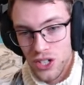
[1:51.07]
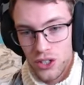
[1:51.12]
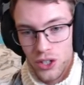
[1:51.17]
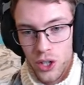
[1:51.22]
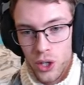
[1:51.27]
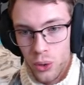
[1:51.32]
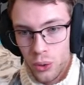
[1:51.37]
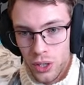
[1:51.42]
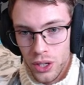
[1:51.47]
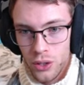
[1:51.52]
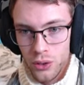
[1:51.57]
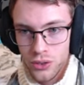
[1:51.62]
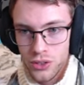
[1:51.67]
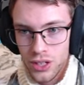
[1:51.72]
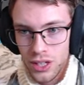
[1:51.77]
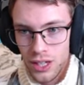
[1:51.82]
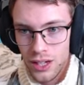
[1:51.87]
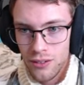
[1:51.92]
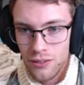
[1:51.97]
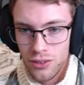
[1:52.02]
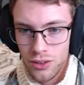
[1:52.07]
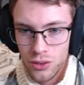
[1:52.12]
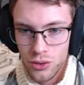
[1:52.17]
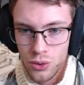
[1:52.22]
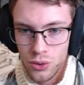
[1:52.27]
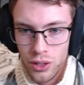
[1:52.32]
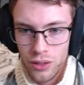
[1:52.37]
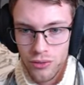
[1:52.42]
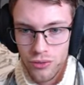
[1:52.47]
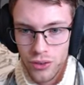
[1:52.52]
code here to give
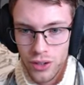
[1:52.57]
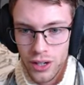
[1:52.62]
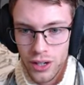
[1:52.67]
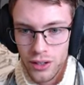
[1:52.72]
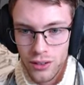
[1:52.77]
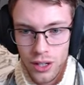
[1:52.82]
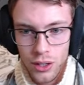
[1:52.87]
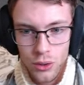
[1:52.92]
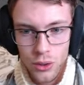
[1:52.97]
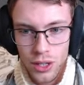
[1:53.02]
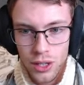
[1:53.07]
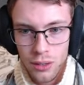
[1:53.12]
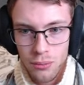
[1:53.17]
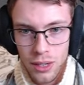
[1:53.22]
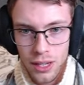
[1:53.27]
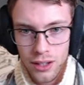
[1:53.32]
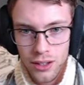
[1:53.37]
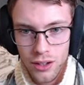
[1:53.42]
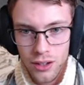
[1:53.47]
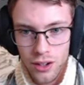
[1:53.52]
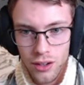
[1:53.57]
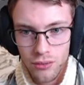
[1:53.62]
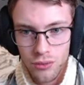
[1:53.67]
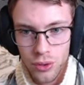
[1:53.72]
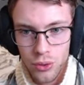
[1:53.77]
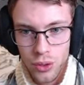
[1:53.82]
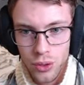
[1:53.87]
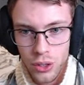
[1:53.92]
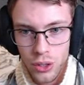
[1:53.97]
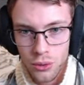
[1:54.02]
to a friend that you can make of
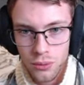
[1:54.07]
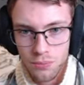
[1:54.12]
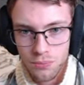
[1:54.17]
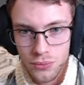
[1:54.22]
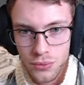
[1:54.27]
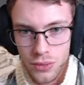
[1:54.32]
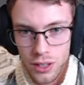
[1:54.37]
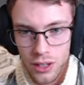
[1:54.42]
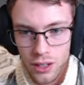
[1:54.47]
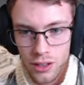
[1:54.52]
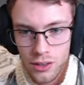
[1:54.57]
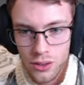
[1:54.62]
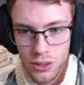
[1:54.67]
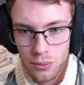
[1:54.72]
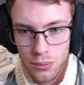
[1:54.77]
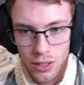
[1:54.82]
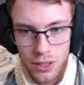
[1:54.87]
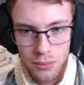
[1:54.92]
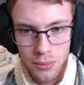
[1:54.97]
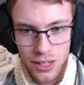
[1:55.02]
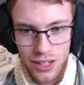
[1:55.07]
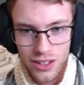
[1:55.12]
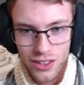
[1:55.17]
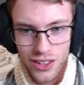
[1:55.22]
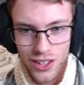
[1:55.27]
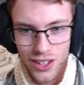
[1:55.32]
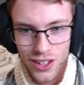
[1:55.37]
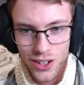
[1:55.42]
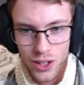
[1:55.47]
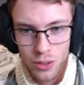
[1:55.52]
your own. And so I'm gonna make
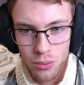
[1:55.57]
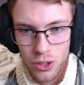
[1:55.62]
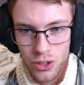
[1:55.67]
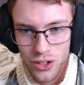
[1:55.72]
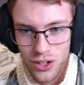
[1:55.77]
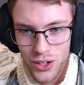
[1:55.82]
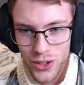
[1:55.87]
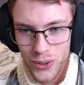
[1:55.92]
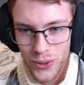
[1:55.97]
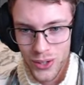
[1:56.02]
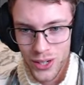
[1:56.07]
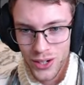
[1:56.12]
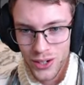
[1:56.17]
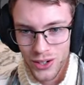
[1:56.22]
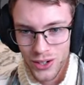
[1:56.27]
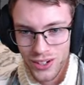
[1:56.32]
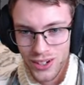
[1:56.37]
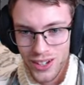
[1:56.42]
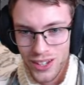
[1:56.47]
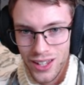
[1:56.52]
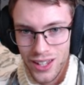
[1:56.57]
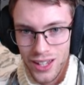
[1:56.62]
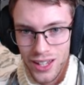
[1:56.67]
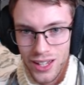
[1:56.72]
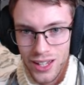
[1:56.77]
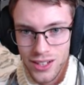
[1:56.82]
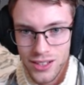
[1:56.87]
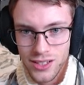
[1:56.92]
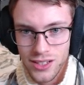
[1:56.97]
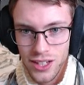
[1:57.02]
the community code here
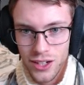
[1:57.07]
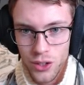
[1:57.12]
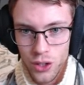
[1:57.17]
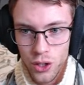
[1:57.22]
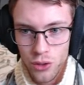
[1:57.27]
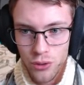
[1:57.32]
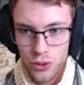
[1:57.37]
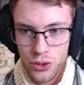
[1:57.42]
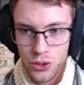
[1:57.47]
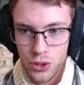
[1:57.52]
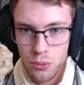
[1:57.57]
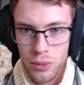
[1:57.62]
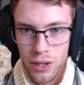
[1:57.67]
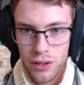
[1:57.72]
and send over to my